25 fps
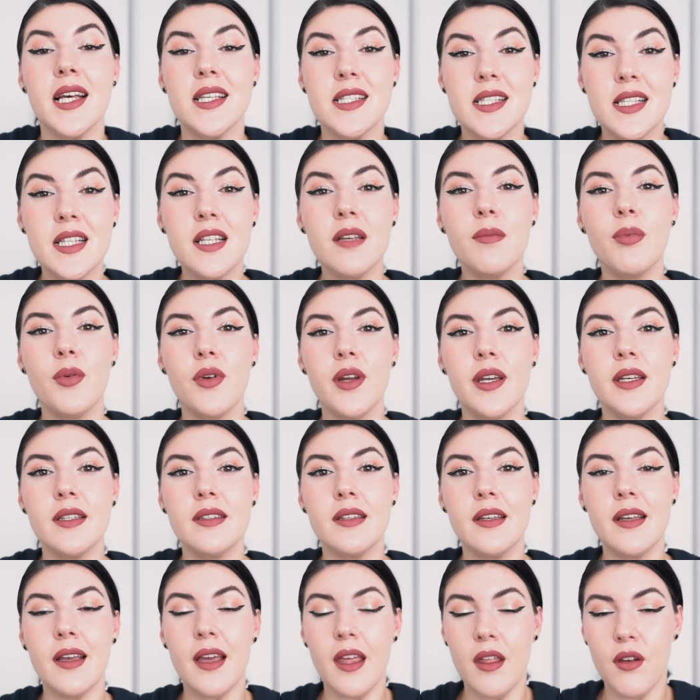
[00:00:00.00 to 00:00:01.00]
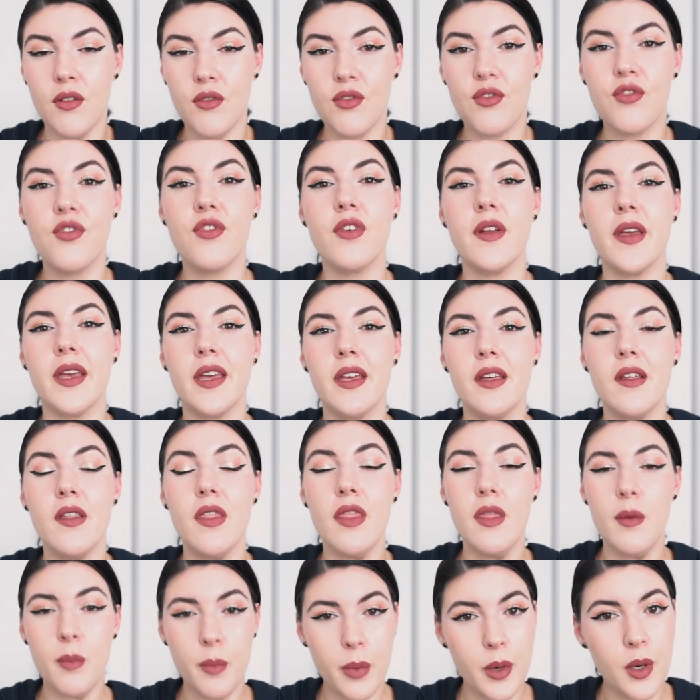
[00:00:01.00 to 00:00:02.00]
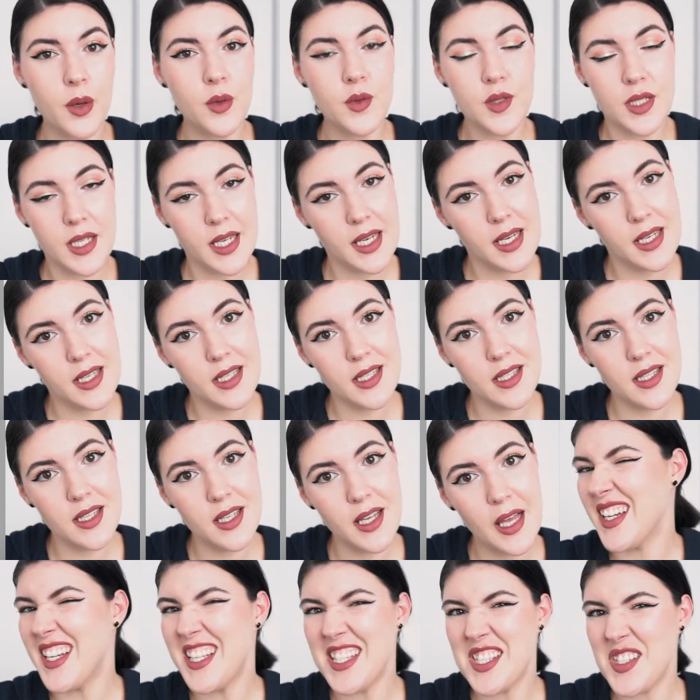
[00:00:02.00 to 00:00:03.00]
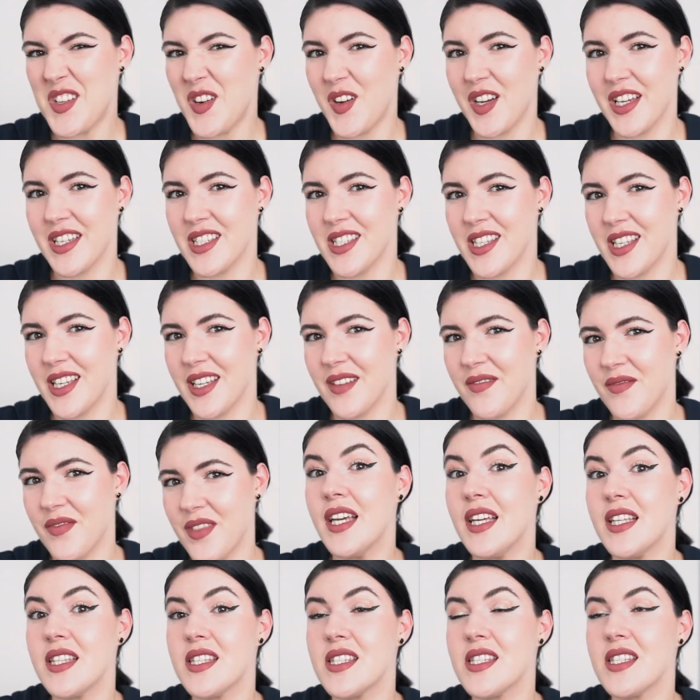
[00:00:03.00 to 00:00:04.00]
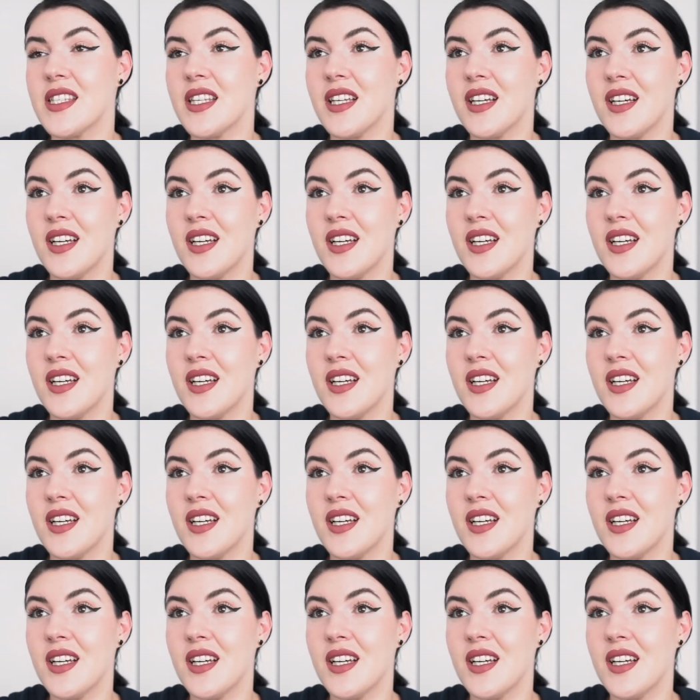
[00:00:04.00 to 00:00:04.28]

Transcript: As liberating and free the pose is, it's not easy. It's